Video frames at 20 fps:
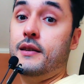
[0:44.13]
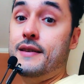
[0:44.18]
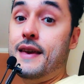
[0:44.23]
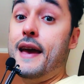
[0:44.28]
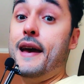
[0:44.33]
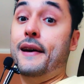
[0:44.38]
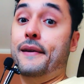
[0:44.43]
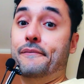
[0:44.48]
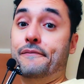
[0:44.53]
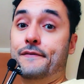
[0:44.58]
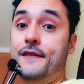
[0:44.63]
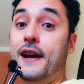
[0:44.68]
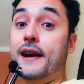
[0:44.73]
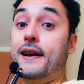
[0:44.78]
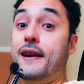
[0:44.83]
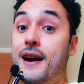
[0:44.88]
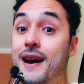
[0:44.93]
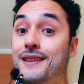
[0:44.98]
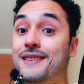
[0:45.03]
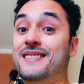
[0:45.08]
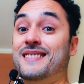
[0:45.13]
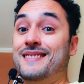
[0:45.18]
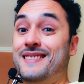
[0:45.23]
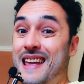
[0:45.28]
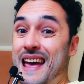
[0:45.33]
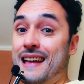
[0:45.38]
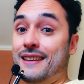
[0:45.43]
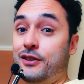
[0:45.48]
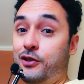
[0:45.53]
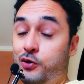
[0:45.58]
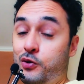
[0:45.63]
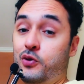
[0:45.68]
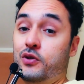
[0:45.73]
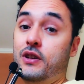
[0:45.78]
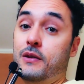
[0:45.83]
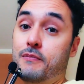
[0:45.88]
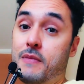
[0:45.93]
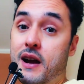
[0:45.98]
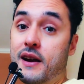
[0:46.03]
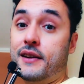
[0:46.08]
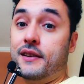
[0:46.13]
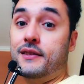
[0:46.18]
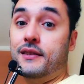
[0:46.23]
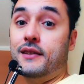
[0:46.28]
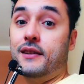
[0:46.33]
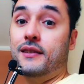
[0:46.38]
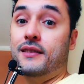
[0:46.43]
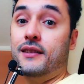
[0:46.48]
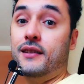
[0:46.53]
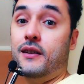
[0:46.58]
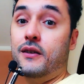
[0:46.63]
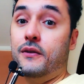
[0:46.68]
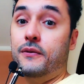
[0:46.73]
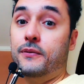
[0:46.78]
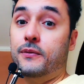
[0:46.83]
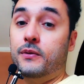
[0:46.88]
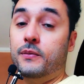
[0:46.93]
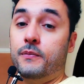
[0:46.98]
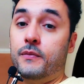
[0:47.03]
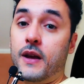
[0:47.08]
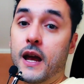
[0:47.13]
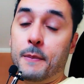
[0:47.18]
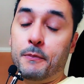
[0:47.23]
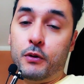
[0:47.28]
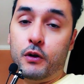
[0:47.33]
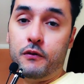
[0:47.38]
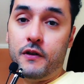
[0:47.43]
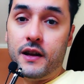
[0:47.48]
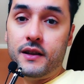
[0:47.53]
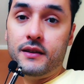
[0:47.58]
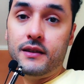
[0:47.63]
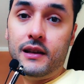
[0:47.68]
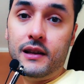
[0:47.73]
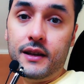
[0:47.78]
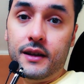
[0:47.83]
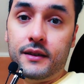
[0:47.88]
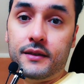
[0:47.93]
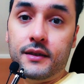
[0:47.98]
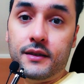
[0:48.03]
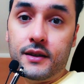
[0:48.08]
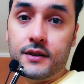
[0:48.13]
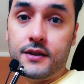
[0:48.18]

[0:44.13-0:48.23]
Yeah, Daggerheart is that good in marketing themselves. I'm providing the links in the